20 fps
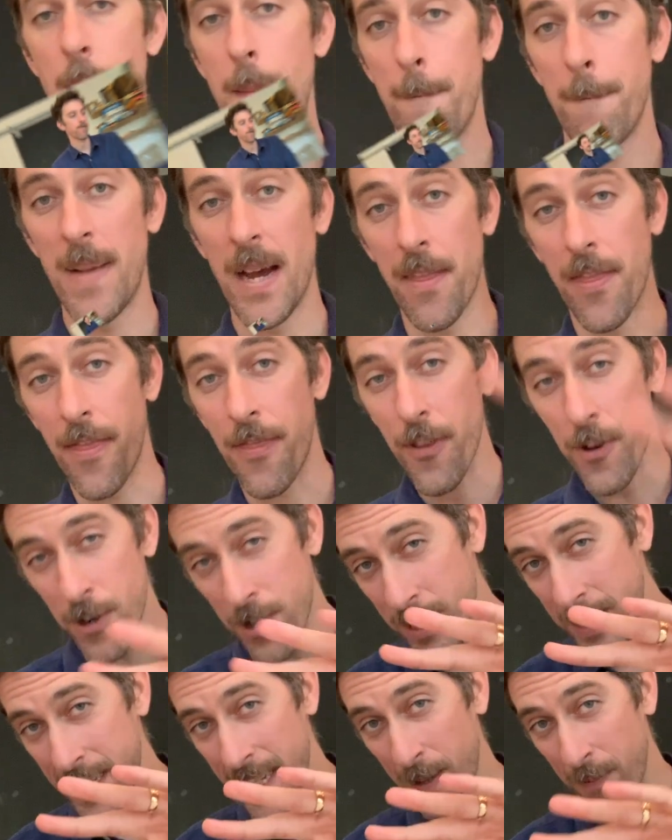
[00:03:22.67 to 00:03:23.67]
My
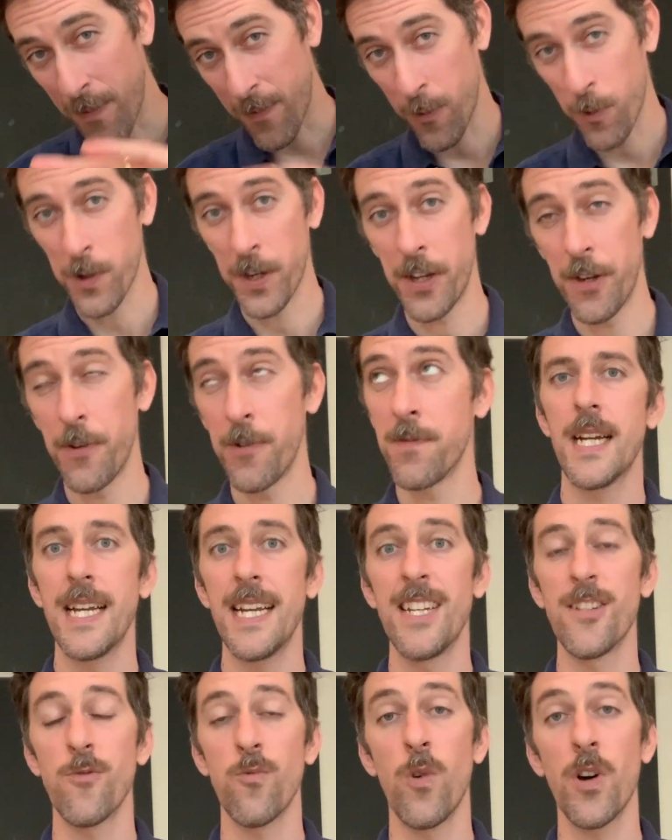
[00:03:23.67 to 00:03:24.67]
third tip for you
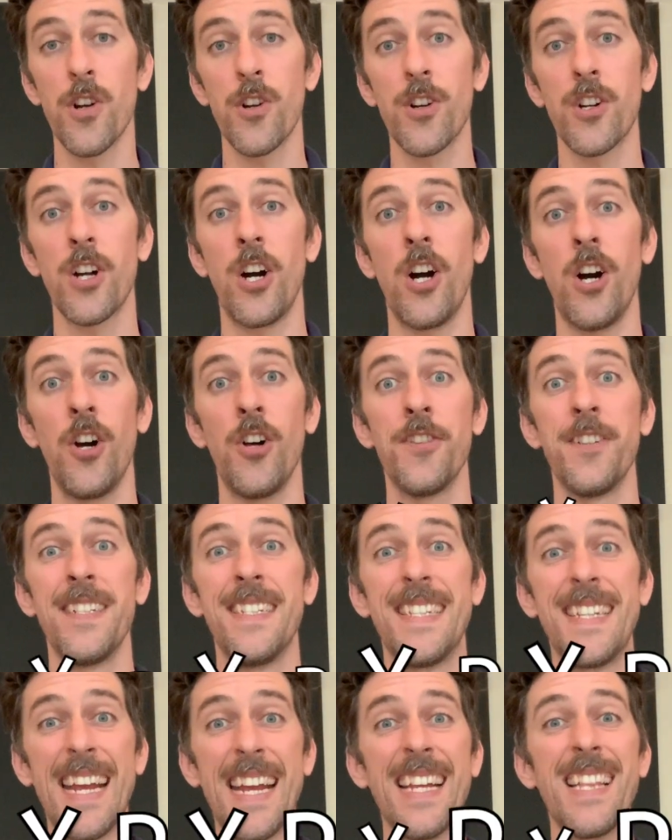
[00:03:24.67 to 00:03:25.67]
is what are called
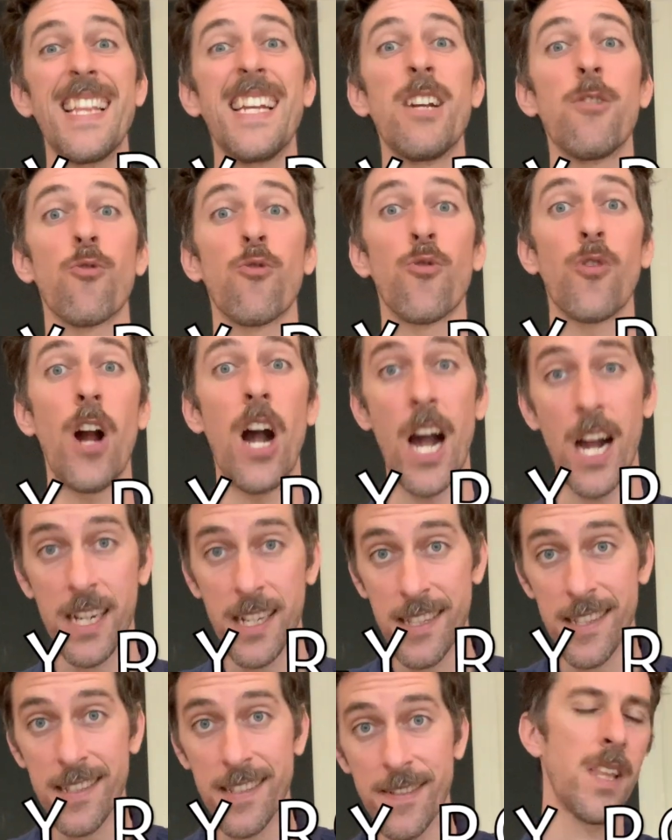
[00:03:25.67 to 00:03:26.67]
daily
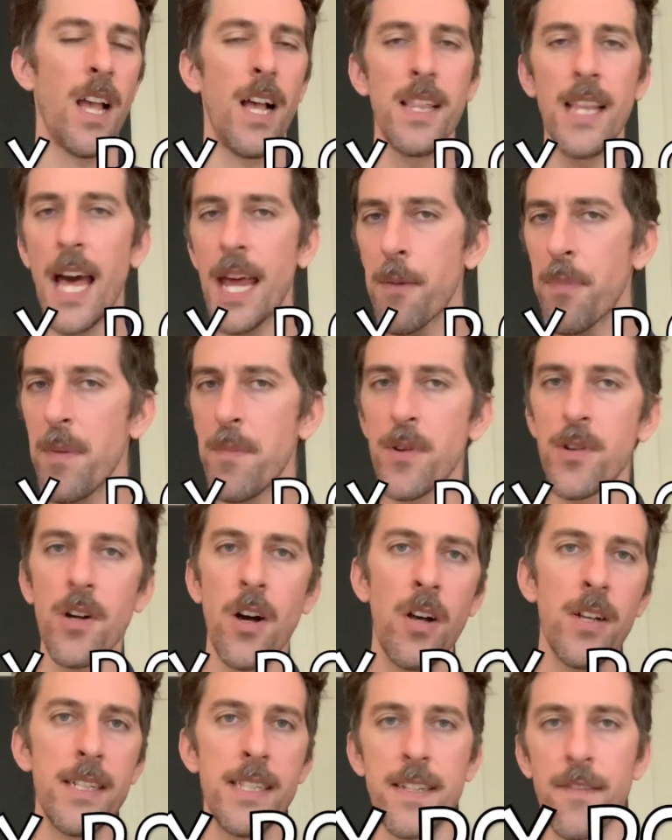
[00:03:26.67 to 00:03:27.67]
rocks. A lot of people
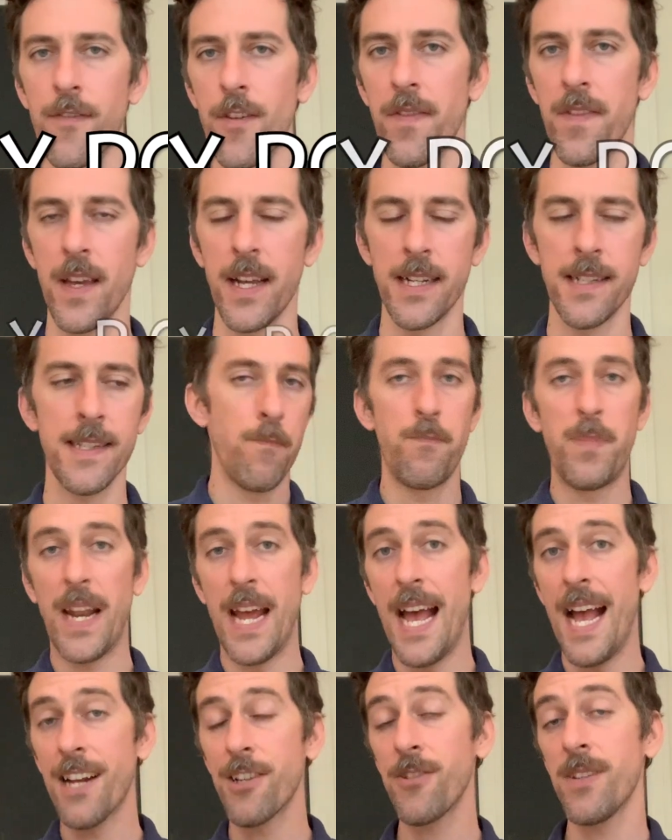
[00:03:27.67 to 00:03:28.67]
call it different things, but I
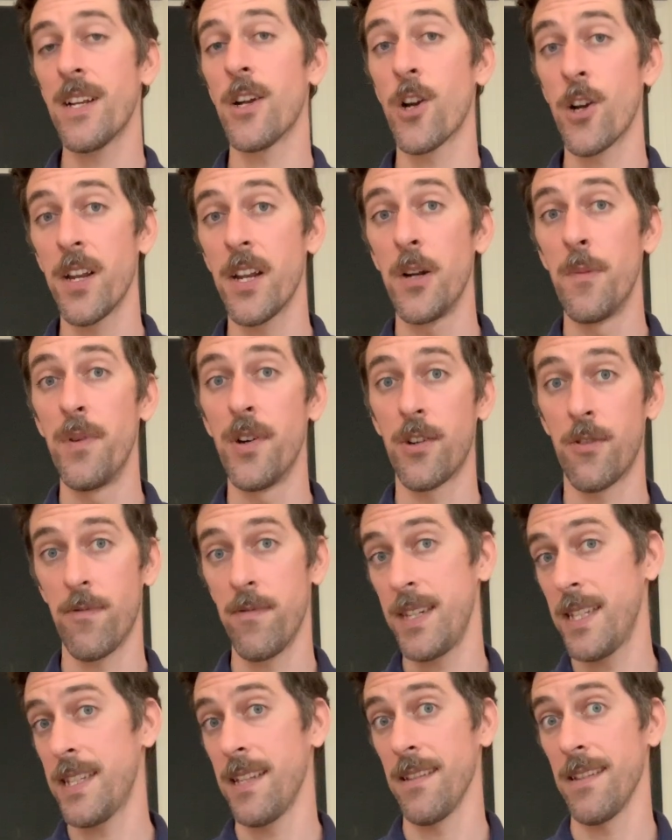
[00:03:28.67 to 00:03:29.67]
actually heard in a book
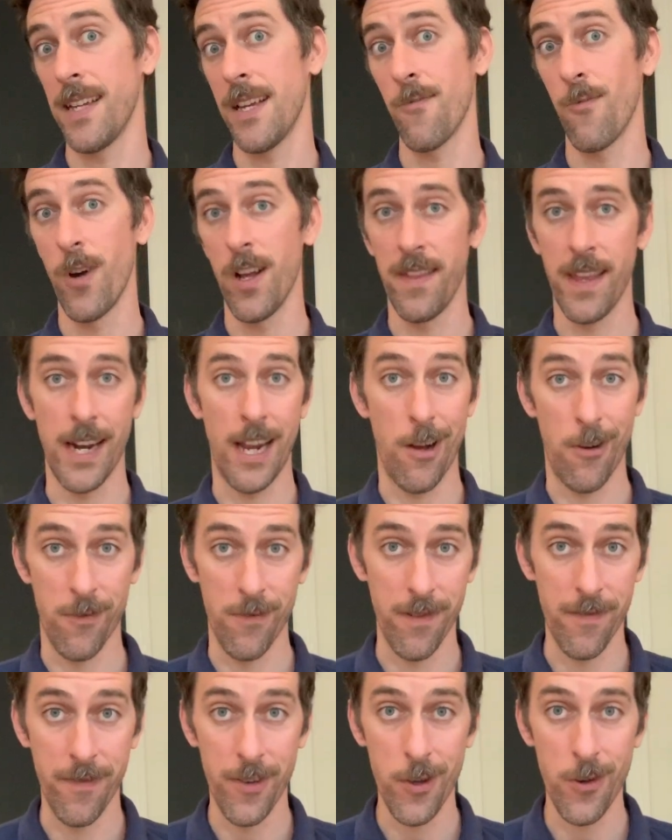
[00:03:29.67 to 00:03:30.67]
recently, one that I'll
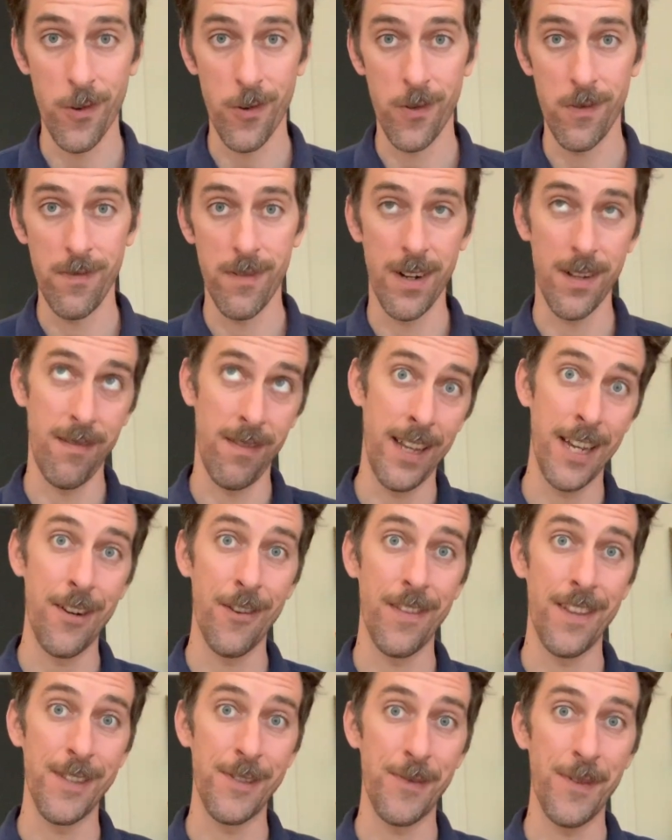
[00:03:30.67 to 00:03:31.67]
review later
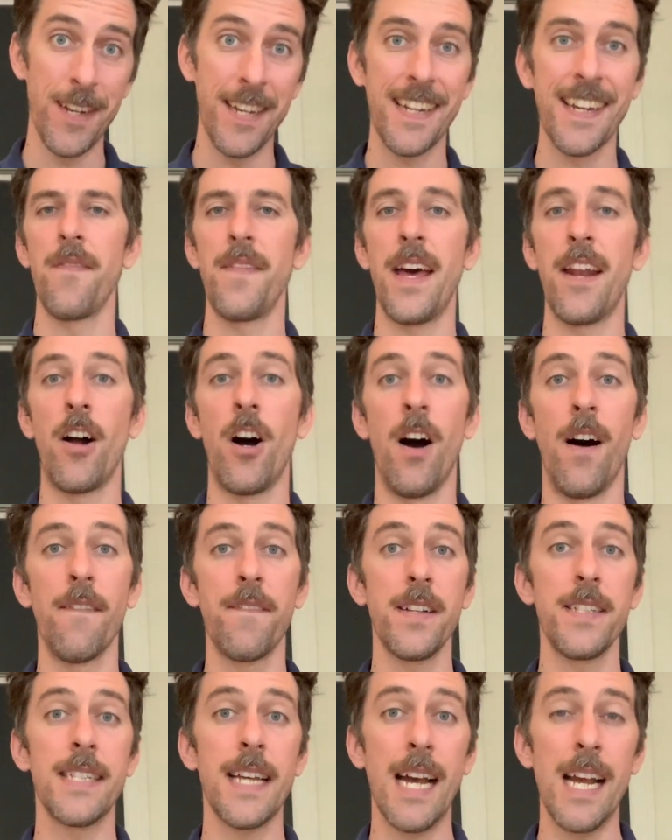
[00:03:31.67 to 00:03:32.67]
this week, that
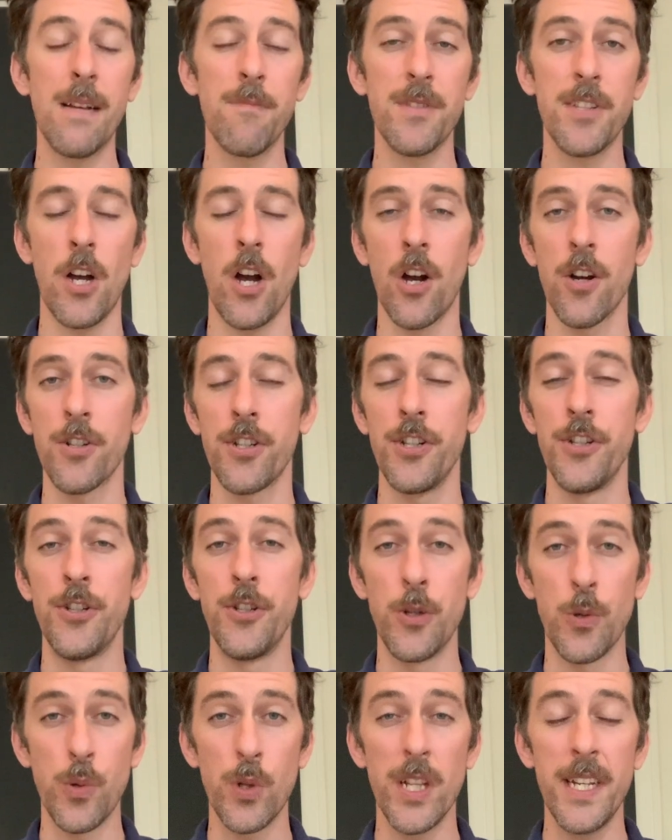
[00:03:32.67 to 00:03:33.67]
oftentimes our
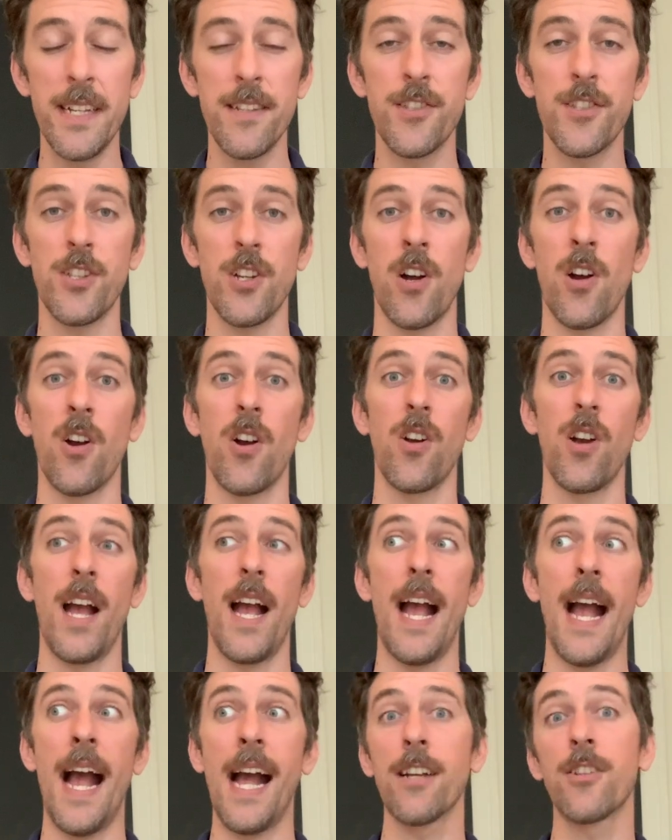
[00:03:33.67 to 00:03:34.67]
to-do lists are
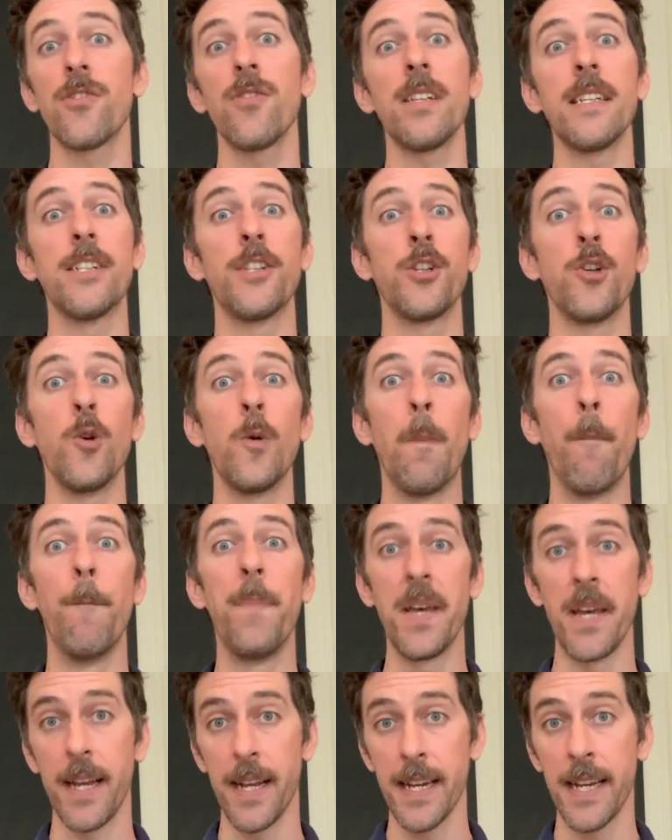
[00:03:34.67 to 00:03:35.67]
actually too
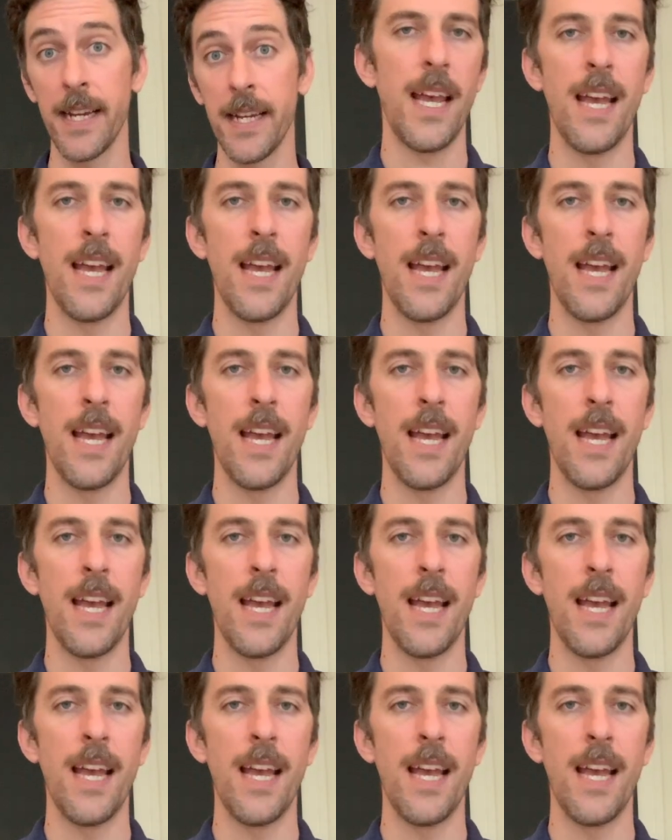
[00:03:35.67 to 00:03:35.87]
big.